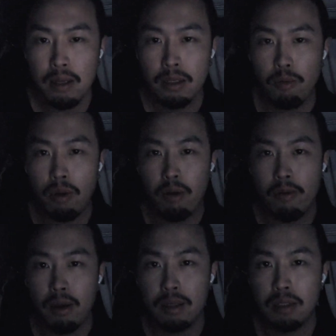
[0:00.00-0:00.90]
The war
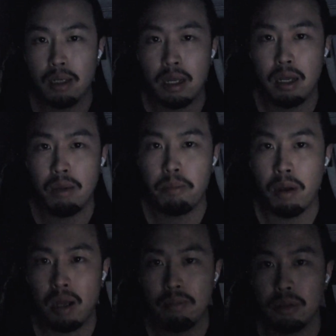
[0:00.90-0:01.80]
was
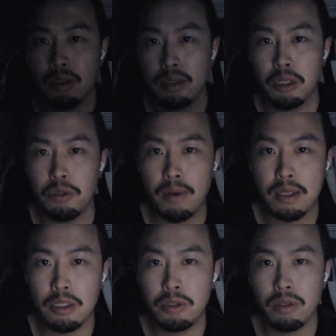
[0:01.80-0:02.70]
prompted the
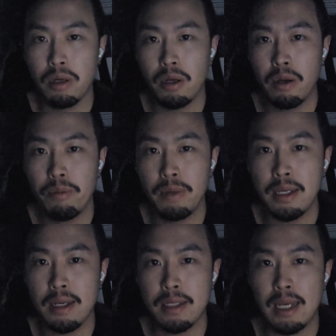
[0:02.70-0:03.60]
U.S. to
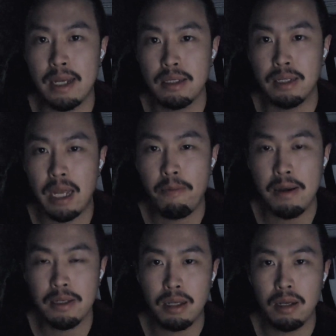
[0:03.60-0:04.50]
reassess
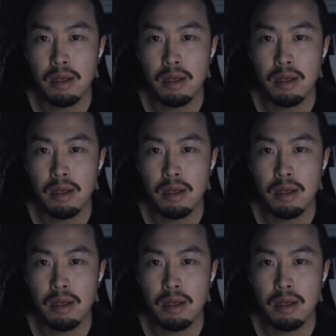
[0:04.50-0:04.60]
Taiwan's